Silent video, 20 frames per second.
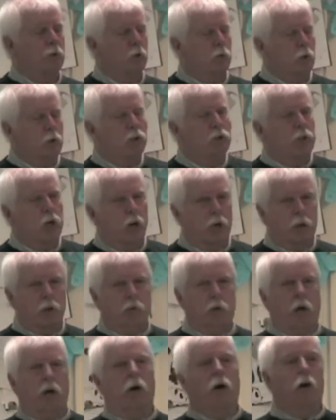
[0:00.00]
woodchuck
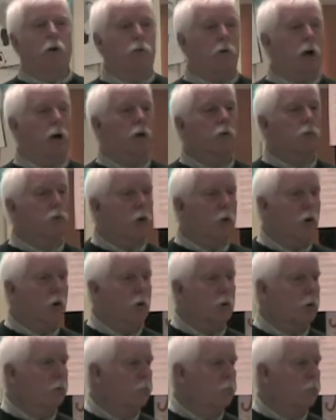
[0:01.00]
or groundhog,